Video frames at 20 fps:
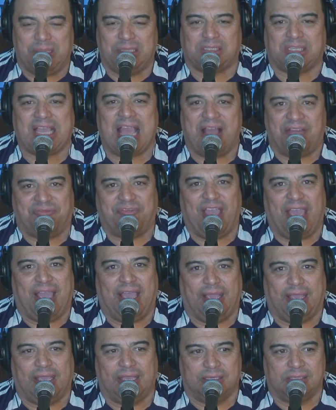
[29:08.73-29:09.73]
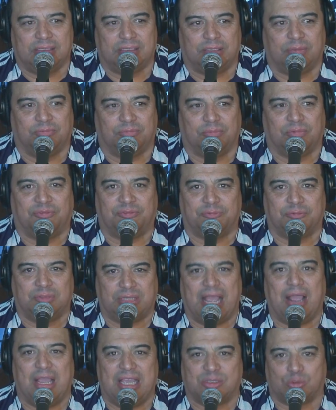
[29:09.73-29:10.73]
Mimi's Cafe is
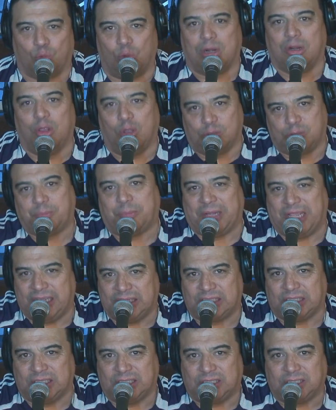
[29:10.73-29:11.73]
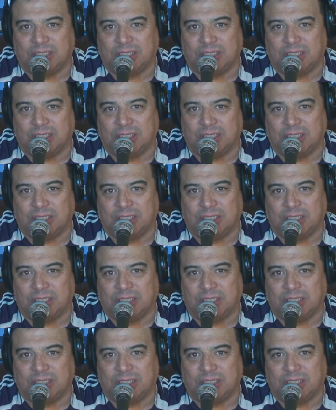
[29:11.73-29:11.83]
one of those places.